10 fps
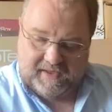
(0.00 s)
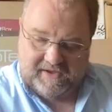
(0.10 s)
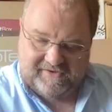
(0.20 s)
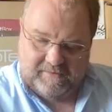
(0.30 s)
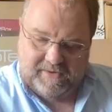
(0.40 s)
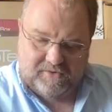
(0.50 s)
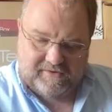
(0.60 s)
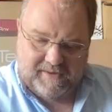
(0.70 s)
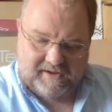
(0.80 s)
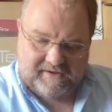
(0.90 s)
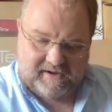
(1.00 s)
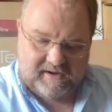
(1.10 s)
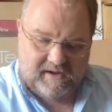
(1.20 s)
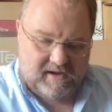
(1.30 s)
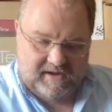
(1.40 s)
A
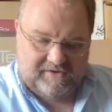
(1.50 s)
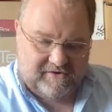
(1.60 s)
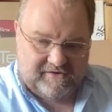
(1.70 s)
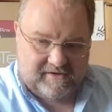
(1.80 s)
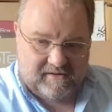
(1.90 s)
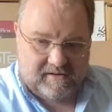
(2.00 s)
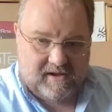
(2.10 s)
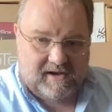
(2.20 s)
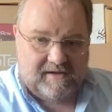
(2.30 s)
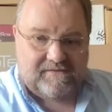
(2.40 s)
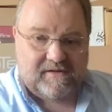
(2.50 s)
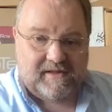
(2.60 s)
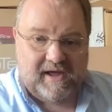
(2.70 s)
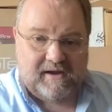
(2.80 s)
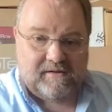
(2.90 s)
semi-automatic is just a lift at
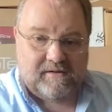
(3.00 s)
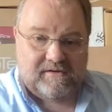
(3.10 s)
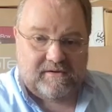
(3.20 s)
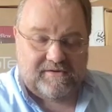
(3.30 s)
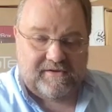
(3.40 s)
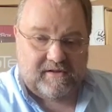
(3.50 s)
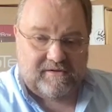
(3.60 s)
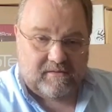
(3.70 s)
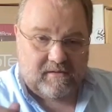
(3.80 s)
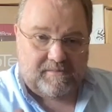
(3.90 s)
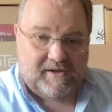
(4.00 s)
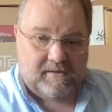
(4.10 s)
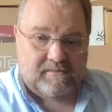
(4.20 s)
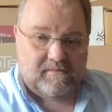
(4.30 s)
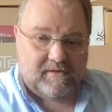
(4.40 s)
the end. So it'll sit there and say, I'm
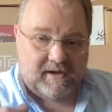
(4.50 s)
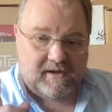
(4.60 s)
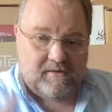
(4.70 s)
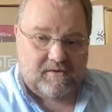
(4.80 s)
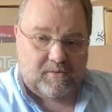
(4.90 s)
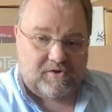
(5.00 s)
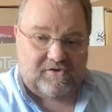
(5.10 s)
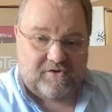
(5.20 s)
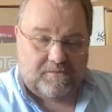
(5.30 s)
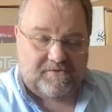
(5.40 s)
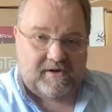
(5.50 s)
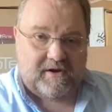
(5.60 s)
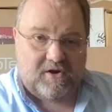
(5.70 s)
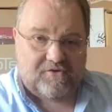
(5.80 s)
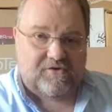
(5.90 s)
done, thank you, which stops the
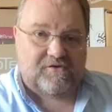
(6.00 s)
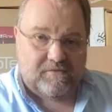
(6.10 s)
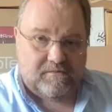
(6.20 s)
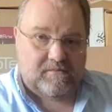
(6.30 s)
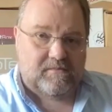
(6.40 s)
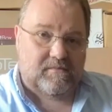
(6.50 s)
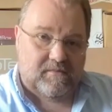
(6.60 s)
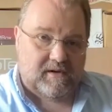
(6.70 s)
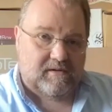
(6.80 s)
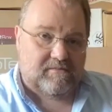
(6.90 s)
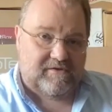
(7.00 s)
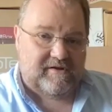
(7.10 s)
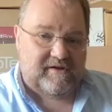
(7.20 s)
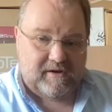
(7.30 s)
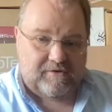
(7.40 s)
cartridge from
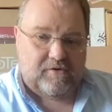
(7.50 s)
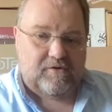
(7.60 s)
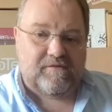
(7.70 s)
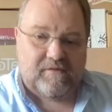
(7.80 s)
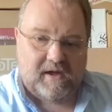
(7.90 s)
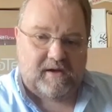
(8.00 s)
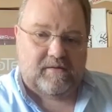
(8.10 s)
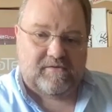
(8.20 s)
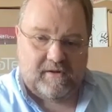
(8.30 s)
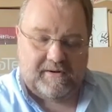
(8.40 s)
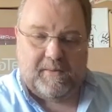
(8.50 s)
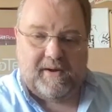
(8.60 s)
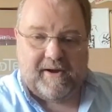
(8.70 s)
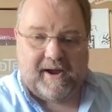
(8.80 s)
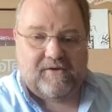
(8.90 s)
sitting in a groove and slowly
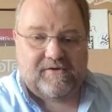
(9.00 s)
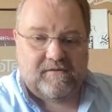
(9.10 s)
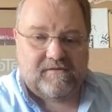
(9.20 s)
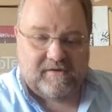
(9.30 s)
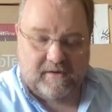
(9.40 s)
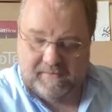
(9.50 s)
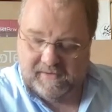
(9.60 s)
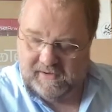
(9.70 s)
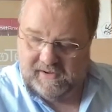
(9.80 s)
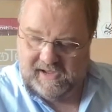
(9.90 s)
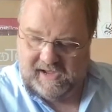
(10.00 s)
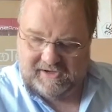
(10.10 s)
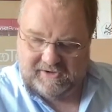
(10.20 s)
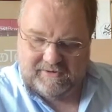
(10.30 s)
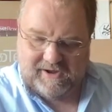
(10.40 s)
wearing out over time.
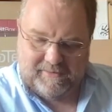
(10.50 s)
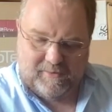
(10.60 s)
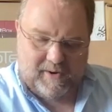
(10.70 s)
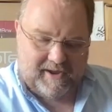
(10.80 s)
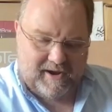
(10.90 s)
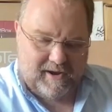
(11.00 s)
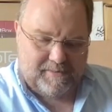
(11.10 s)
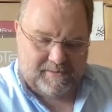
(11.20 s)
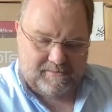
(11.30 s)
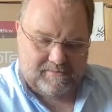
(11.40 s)
And you come waking up